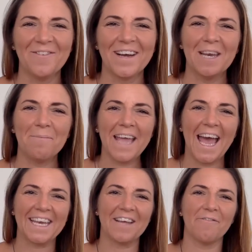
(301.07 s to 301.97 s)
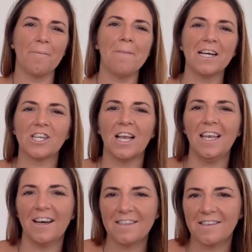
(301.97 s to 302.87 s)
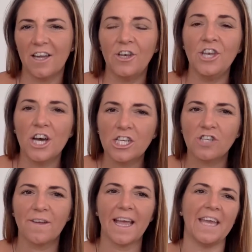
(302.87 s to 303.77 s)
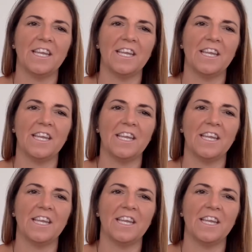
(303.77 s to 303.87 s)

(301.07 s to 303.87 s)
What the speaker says: And we're going to be heading for much lighter, nurturing